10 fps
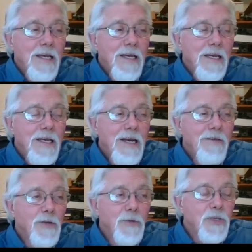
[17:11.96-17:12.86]
he never
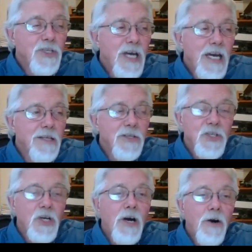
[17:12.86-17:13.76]
loses sight of the
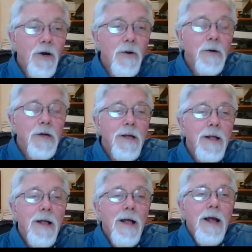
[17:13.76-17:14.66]
sorrow.
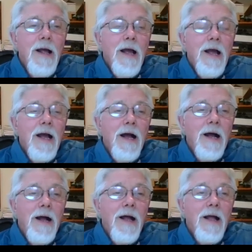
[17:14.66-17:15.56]

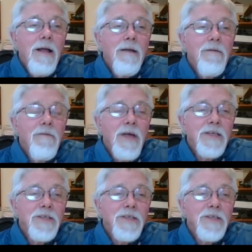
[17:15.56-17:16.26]
Uh, that's